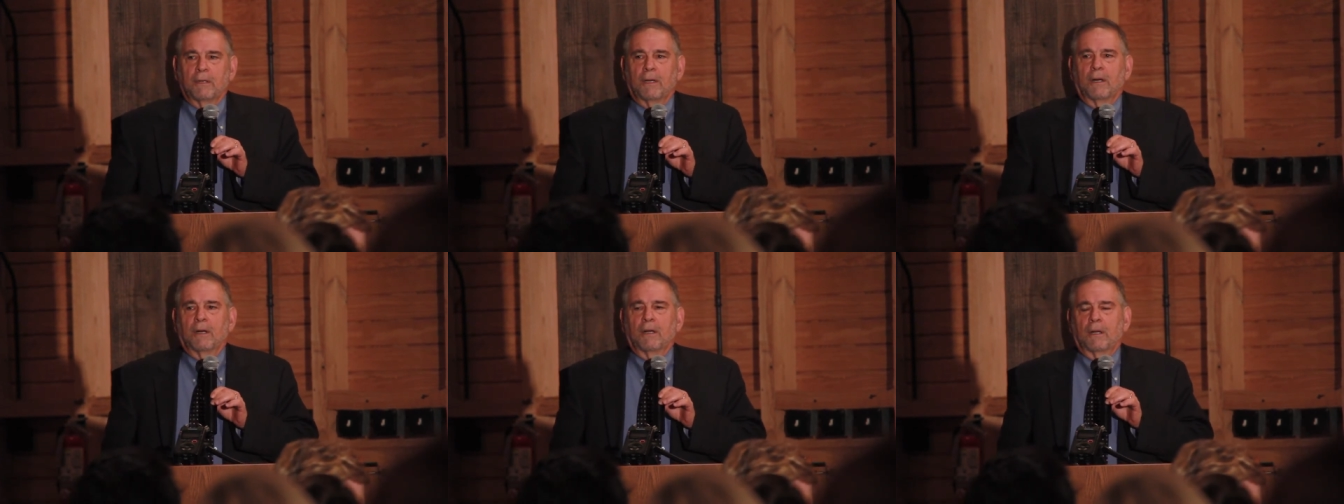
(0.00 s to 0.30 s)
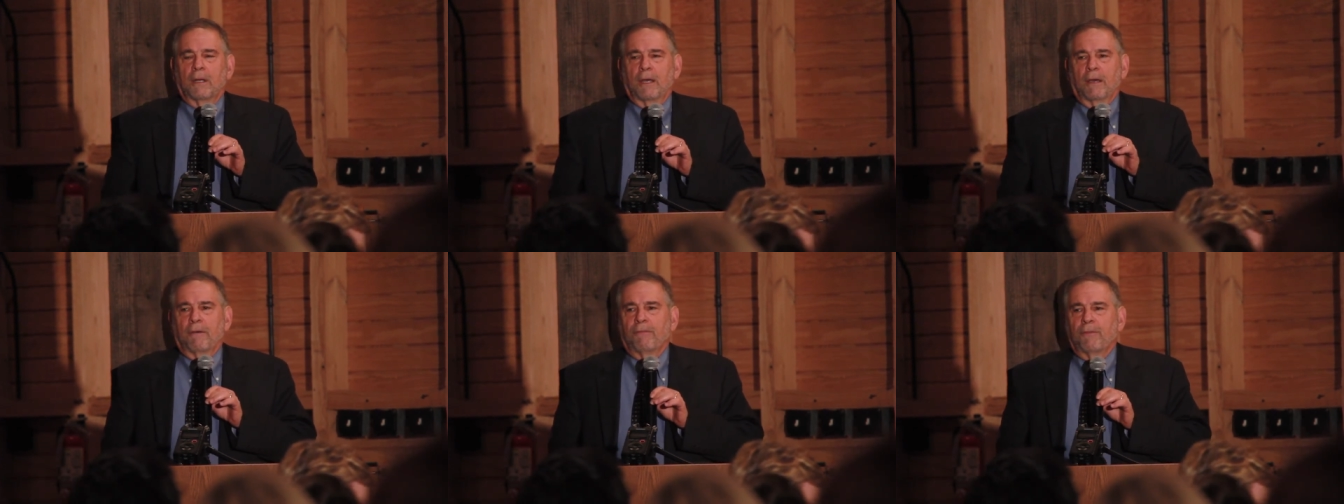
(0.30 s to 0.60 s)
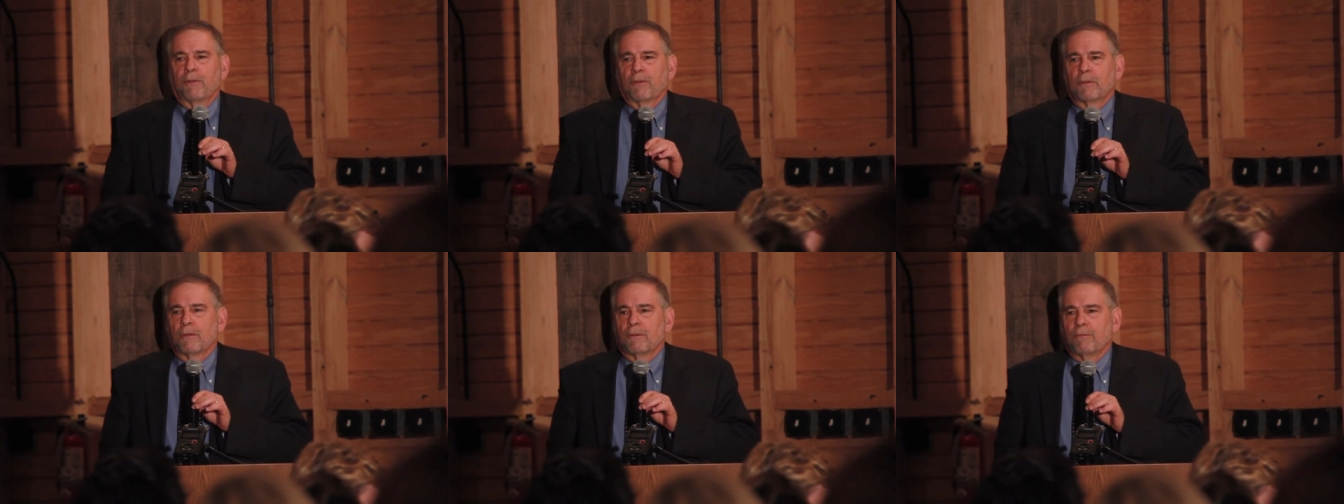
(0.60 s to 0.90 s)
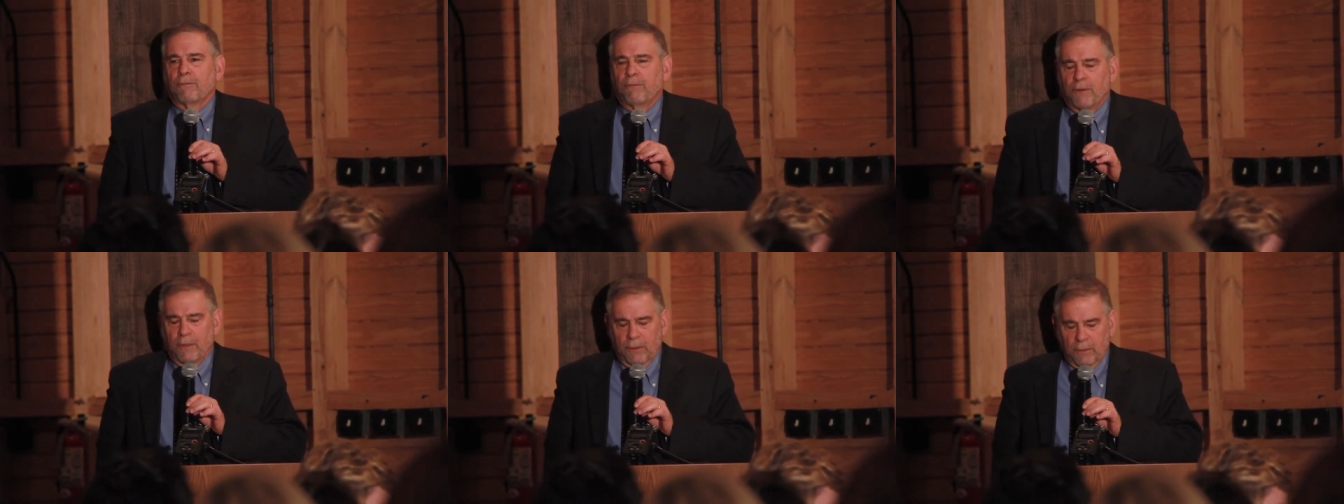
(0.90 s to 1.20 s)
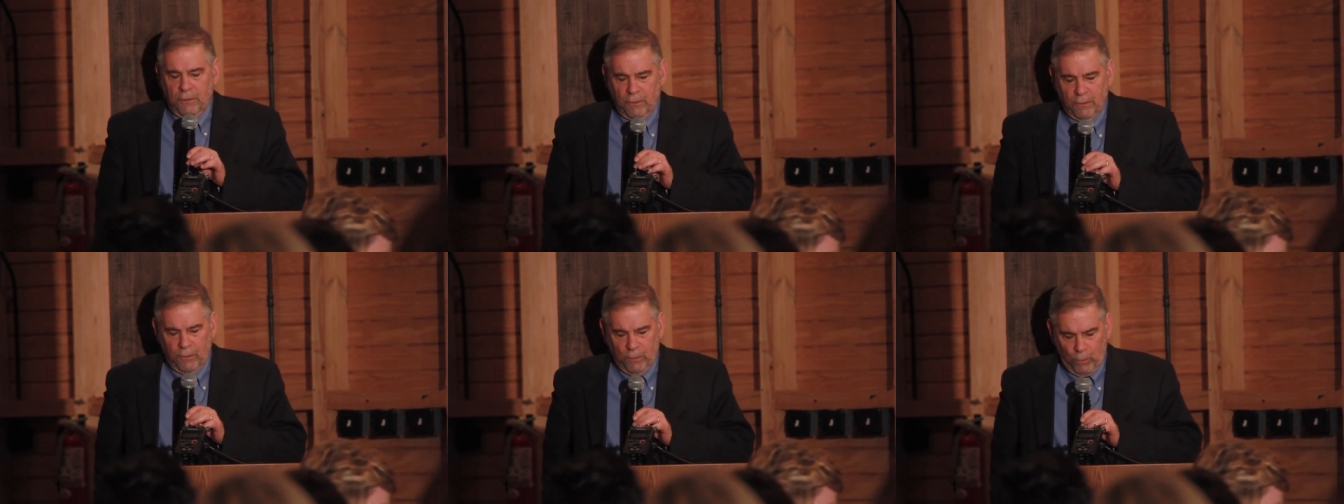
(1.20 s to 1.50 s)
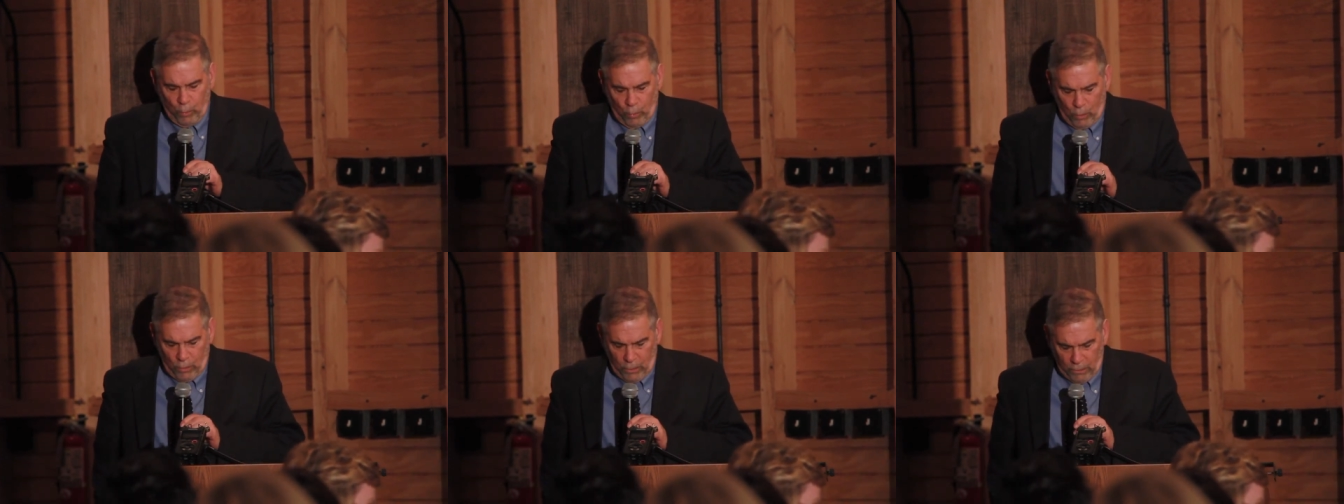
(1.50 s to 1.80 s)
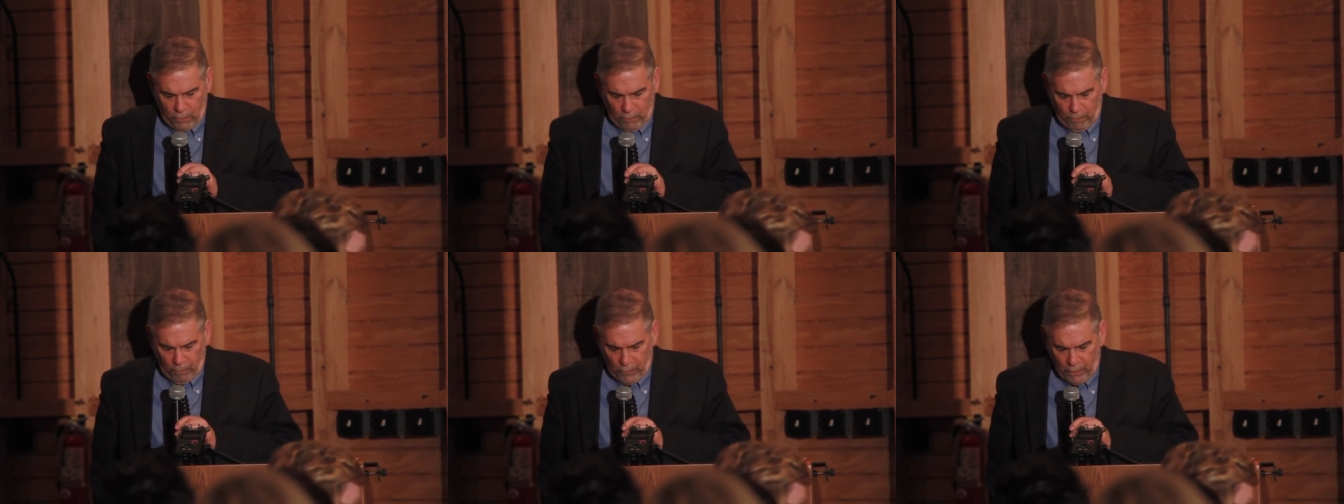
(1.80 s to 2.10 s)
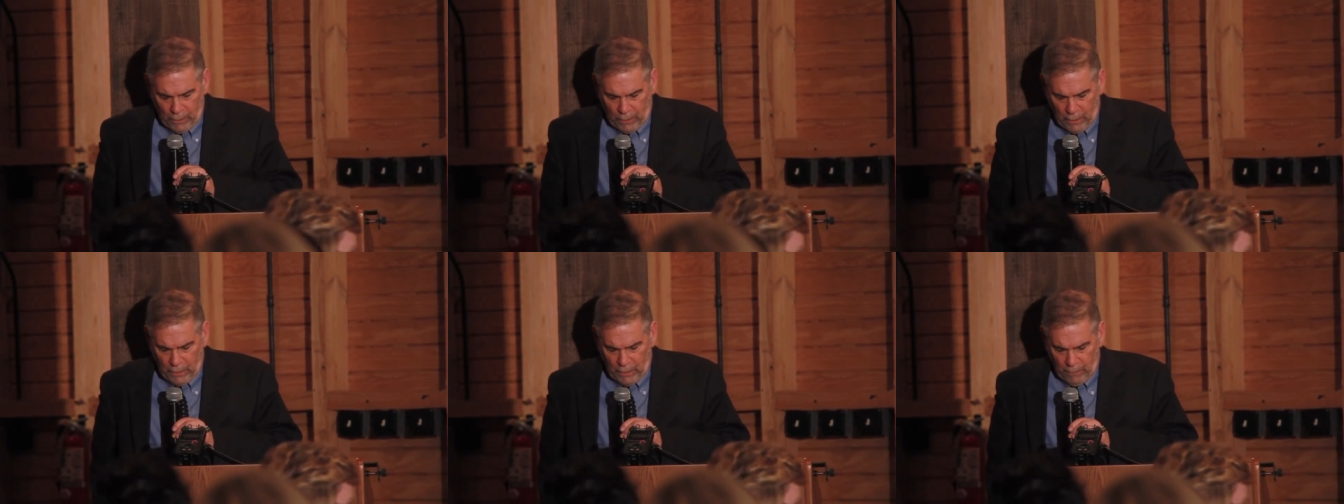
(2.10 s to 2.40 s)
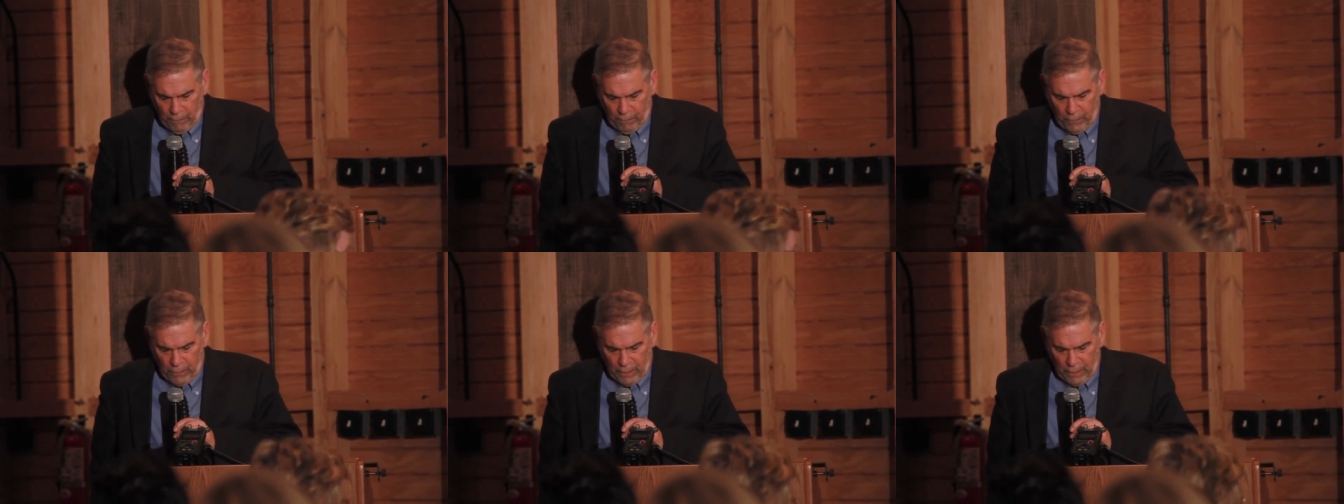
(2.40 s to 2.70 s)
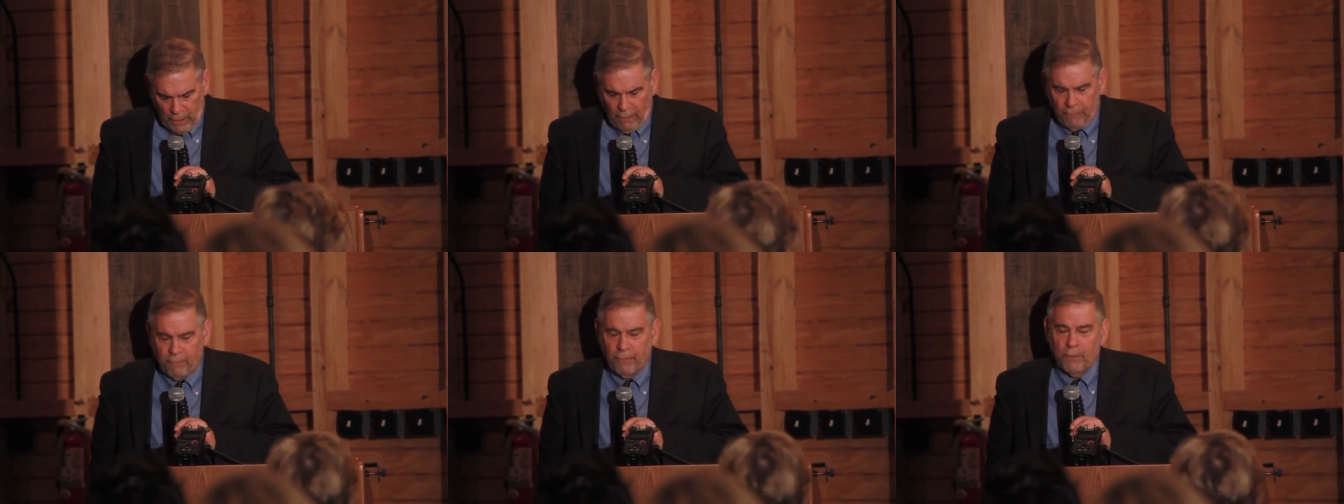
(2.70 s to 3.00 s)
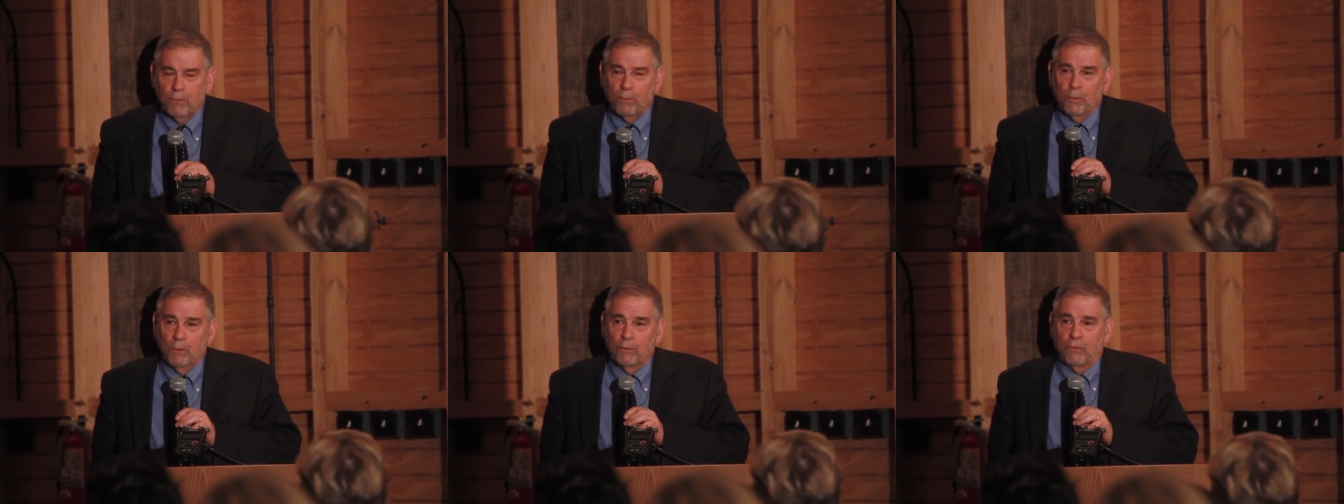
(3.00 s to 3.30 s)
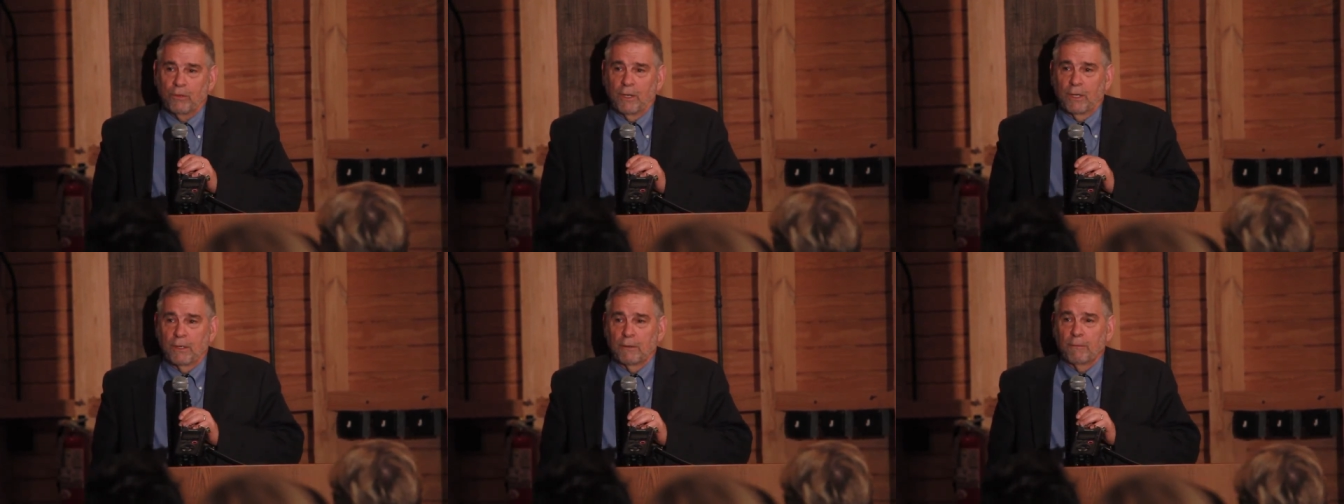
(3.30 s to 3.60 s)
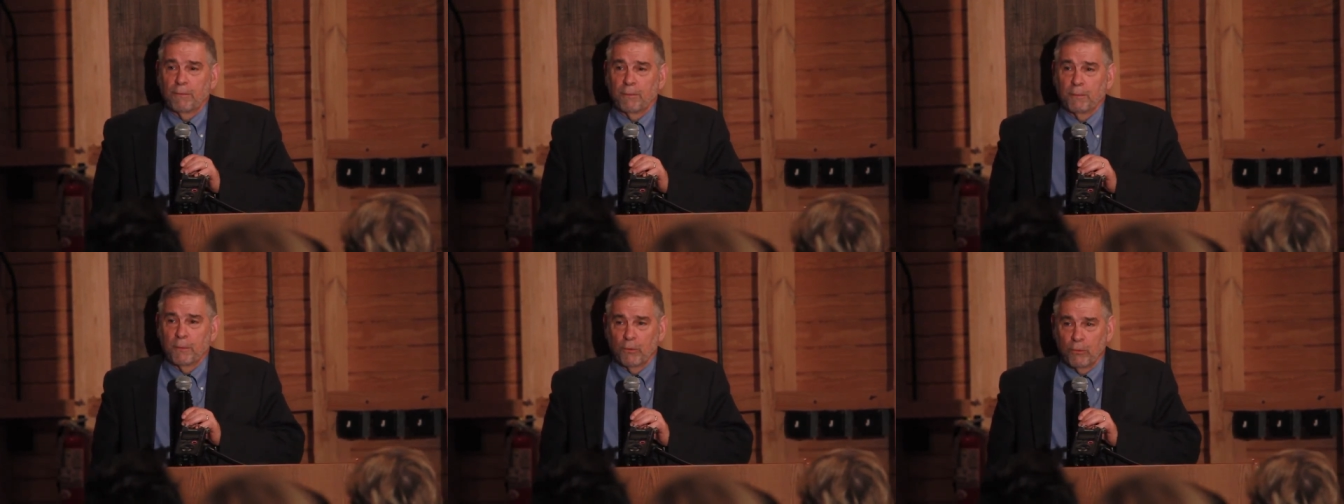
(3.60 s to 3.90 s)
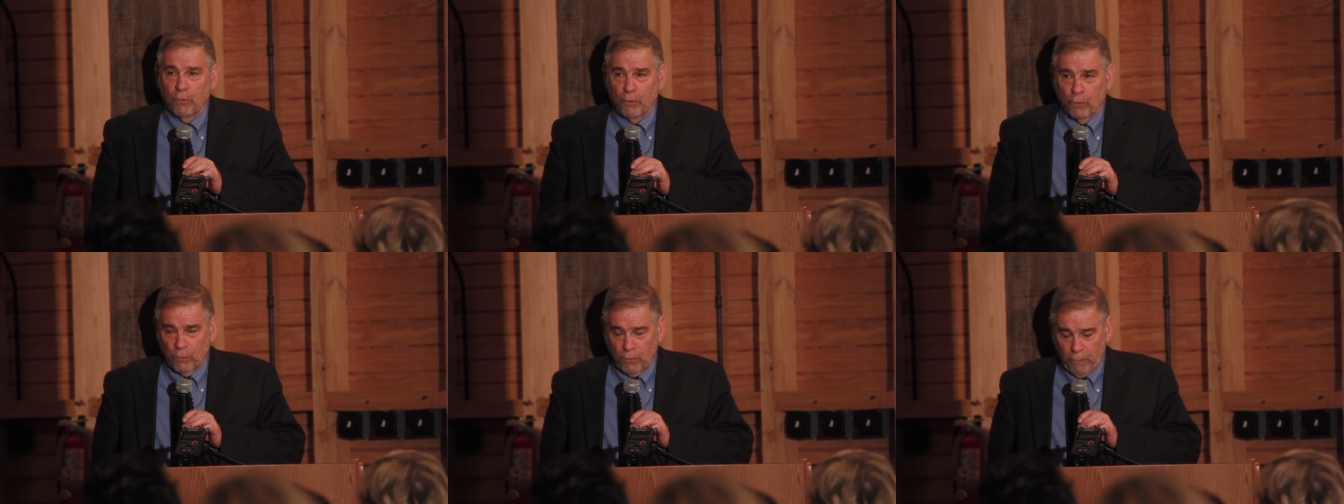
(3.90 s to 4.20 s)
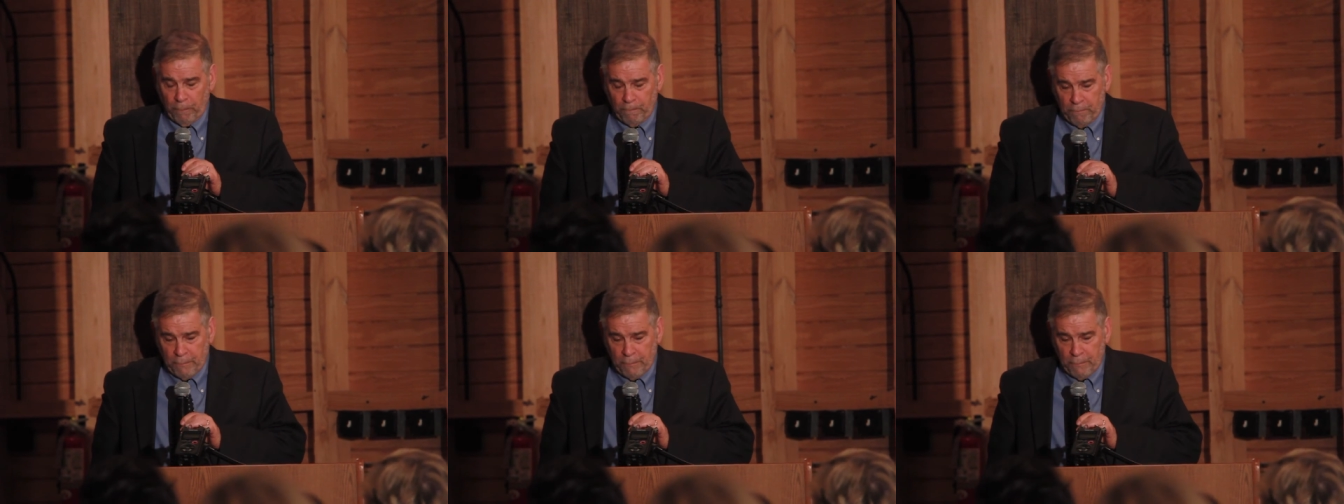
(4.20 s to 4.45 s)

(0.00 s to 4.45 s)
uh, effort that funded the war um, effort was taken from the Jews.